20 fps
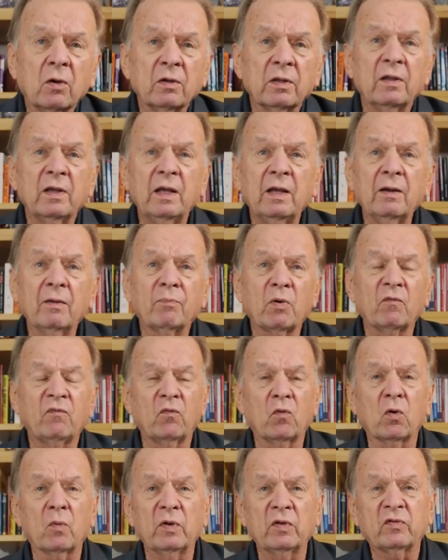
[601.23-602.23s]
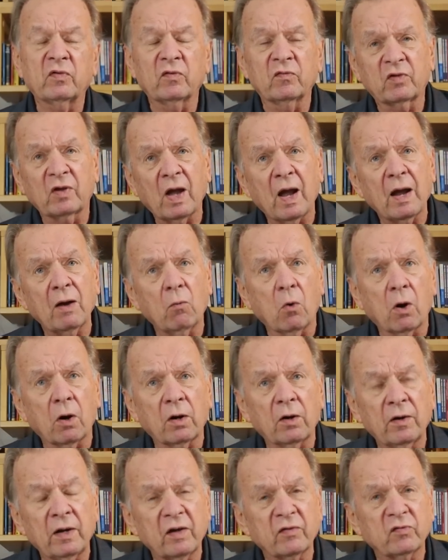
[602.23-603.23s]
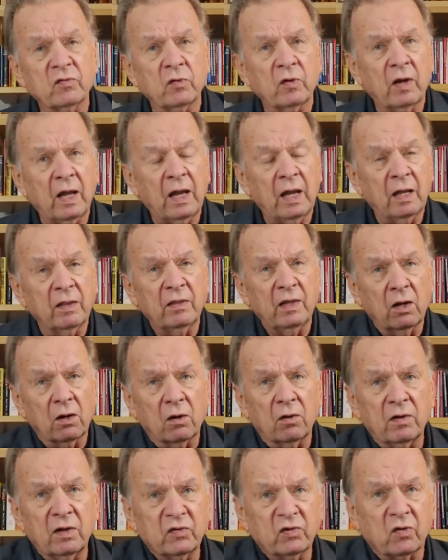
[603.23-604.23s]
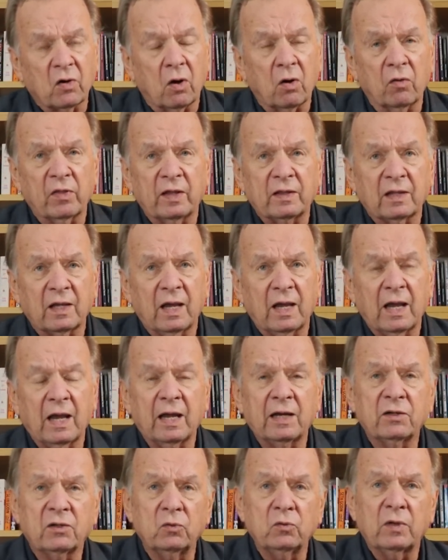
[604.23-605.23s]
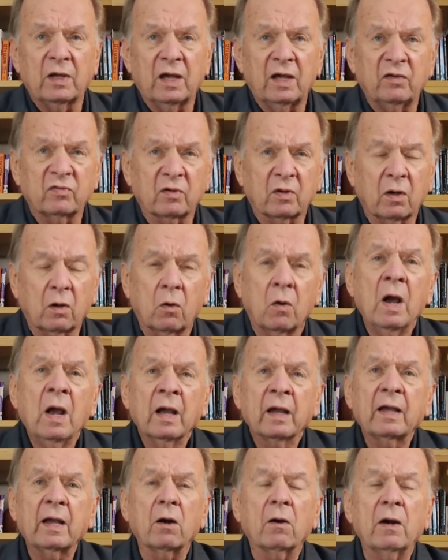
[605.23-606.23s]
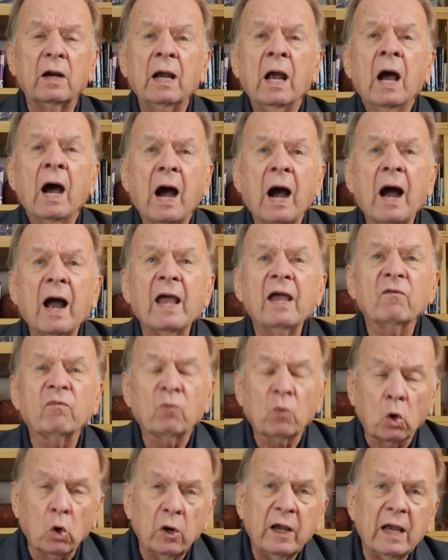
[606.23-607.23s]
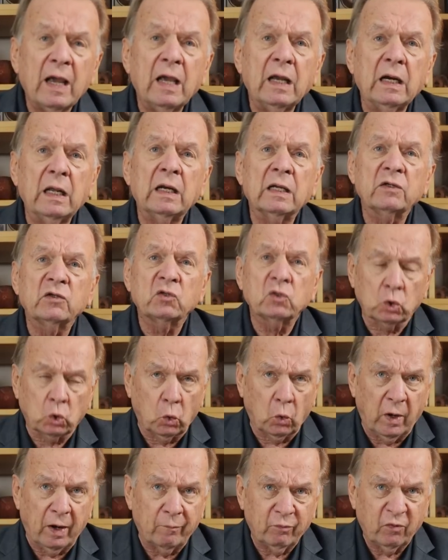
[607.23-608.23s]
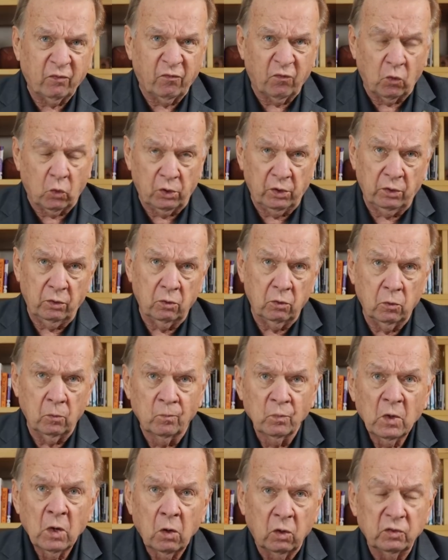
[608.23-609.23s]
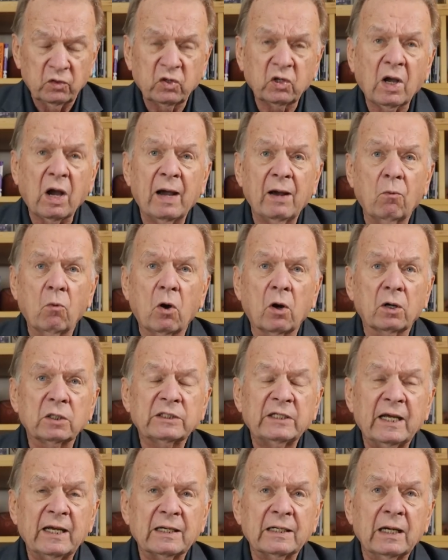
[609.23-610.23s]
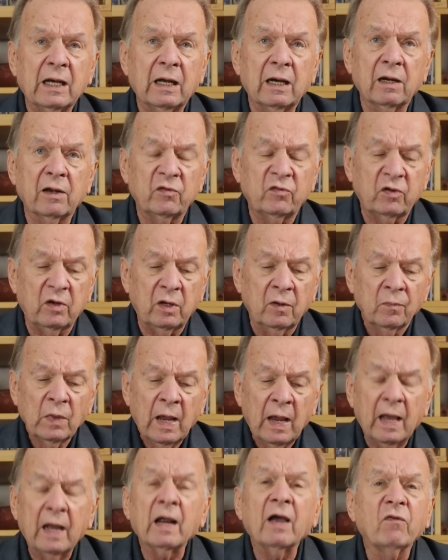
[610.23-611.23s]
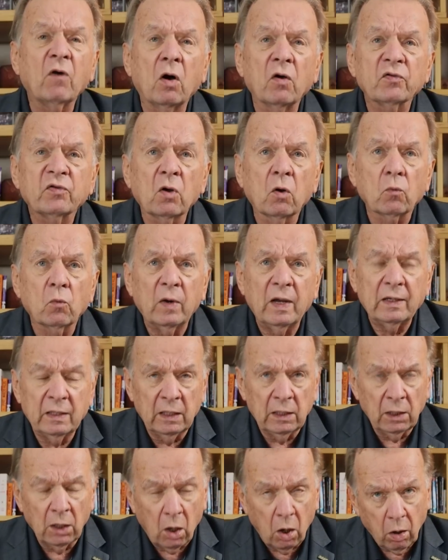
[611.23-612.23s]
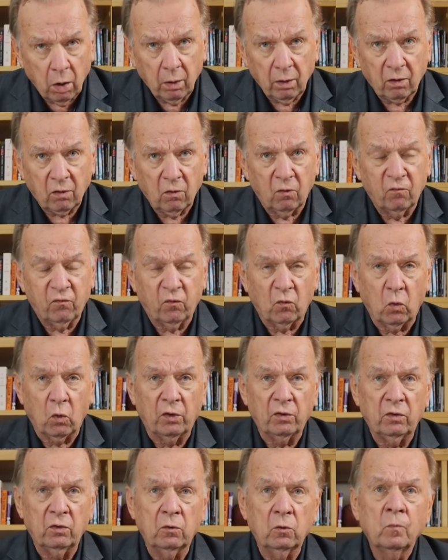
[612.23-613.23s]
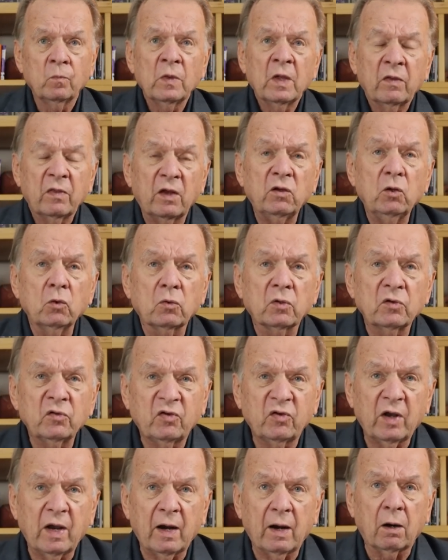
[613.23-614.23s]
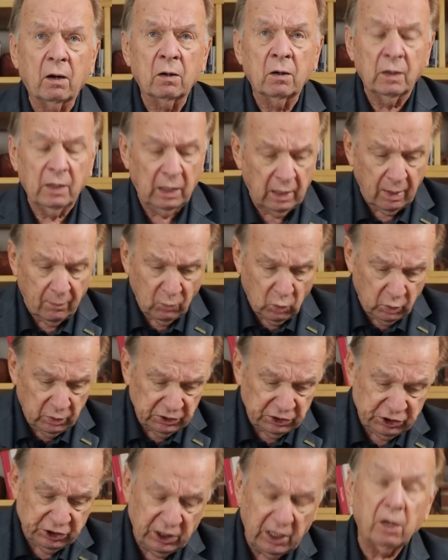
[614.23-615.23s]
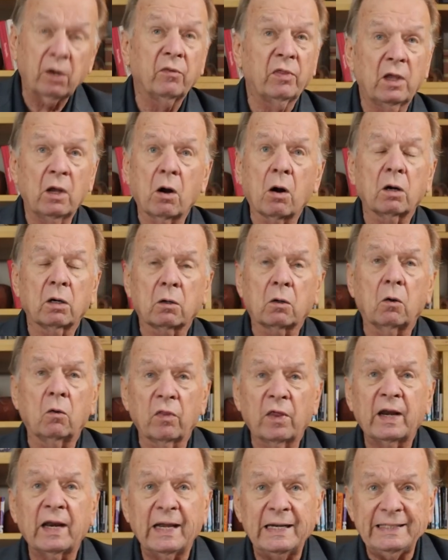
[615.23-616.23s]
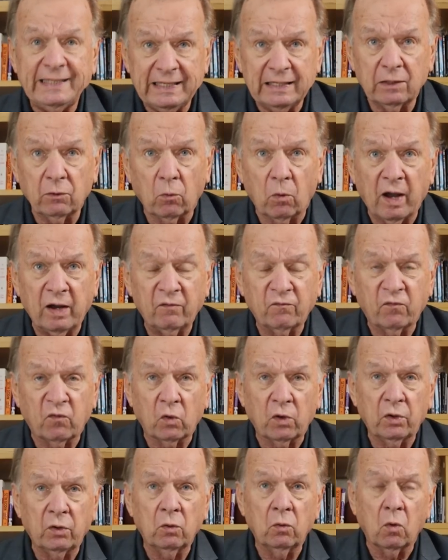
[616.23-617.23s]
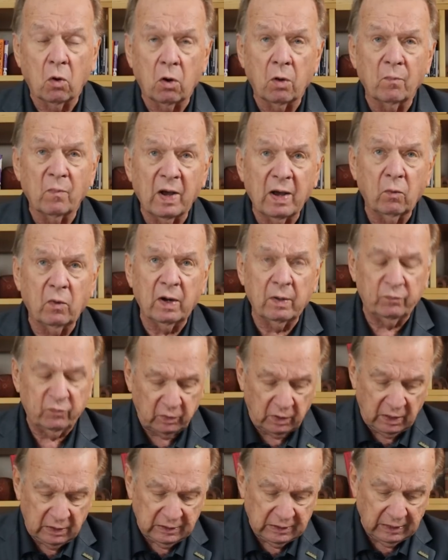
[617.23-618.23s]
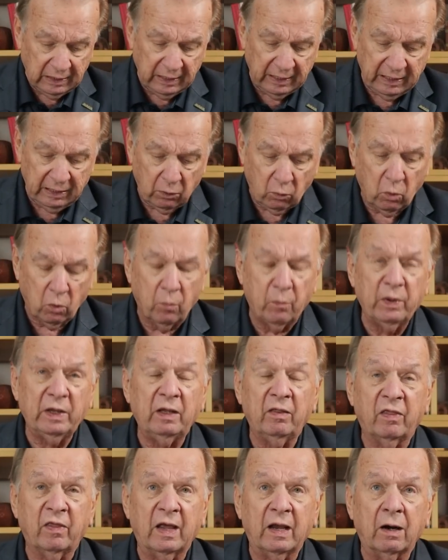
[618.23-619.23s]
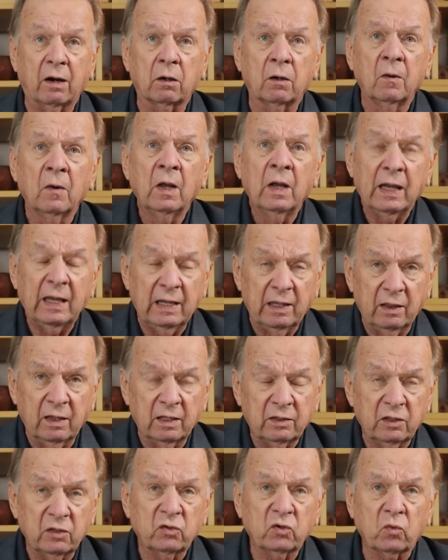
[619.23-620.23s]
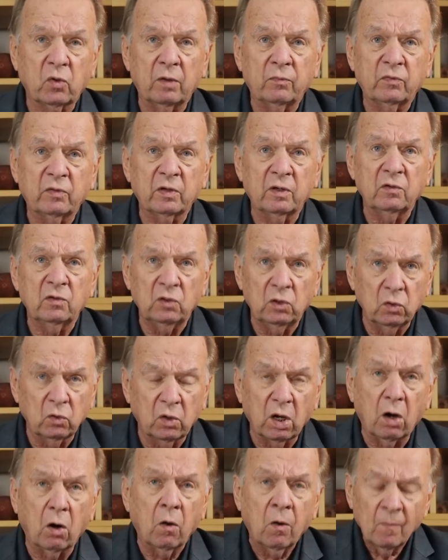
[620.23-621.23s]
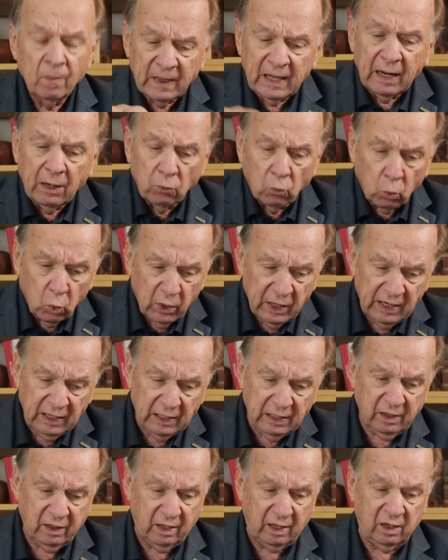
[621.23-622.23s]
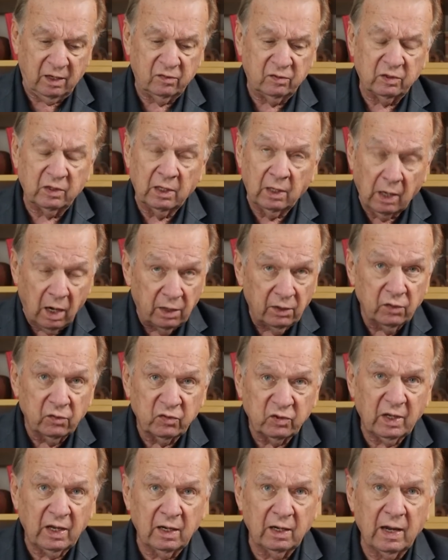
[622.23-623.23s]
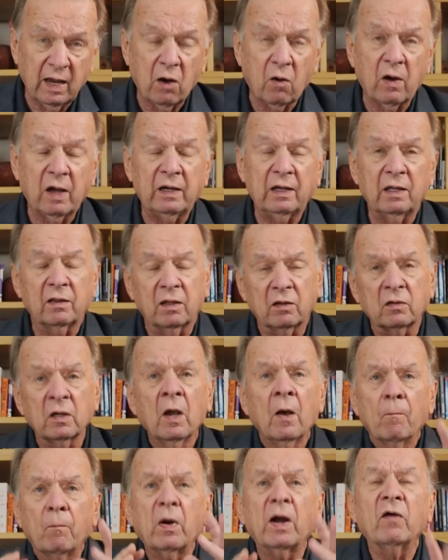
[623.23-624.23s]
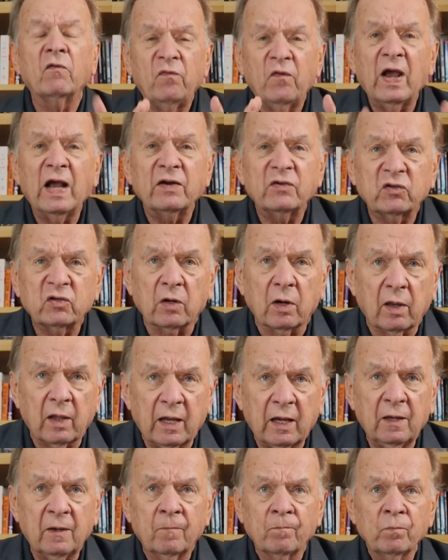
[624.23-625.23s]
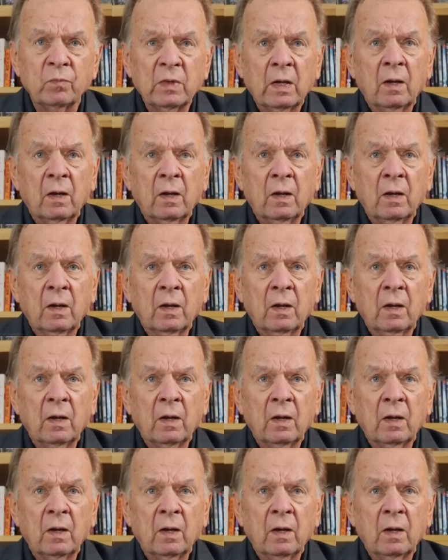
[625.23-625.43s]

on the performance of Skywater yesterday and the earnings call that they had 2 days ago, Carrie, I have created a script for you on Skywater technology, and I've also written an article for you that you can share, and I'm going to share the article that I did write for you on my website. The link will be there in the description. You go and read this and understand how I did this, but eventually,